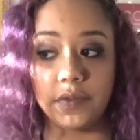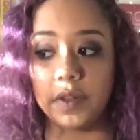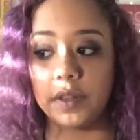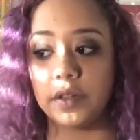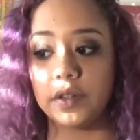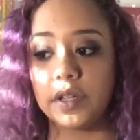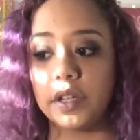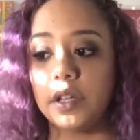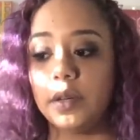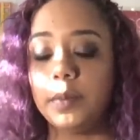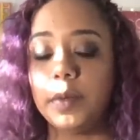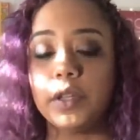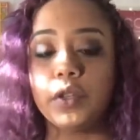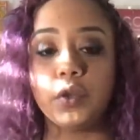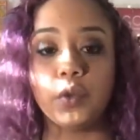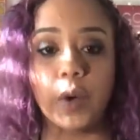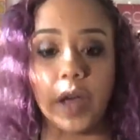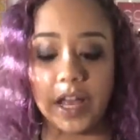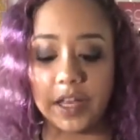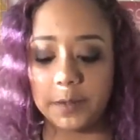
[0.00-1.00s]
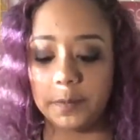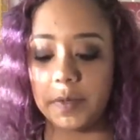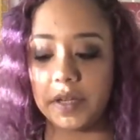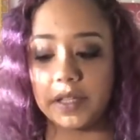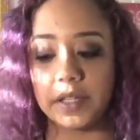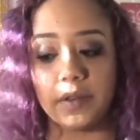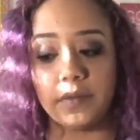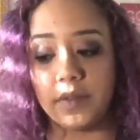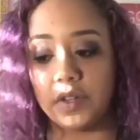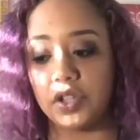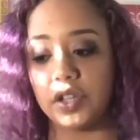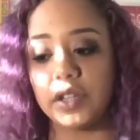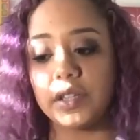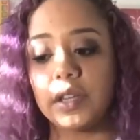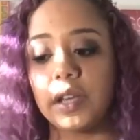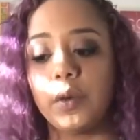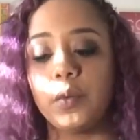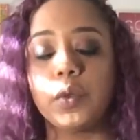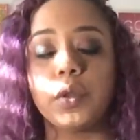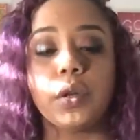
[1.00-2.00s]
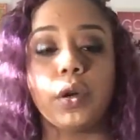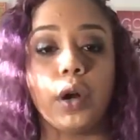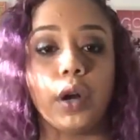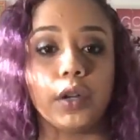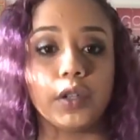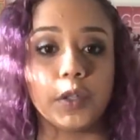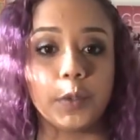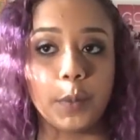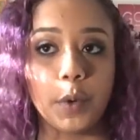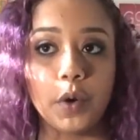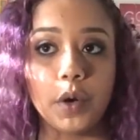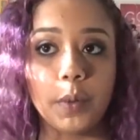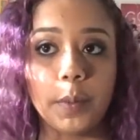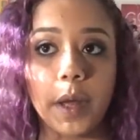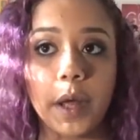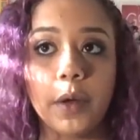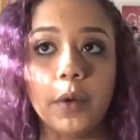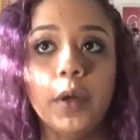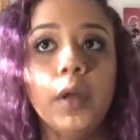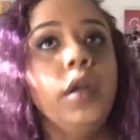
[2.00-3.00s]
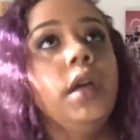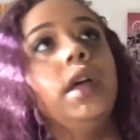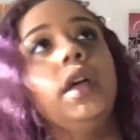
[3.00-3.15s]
And there's going to be two aspects of it, just like what the card spoke about.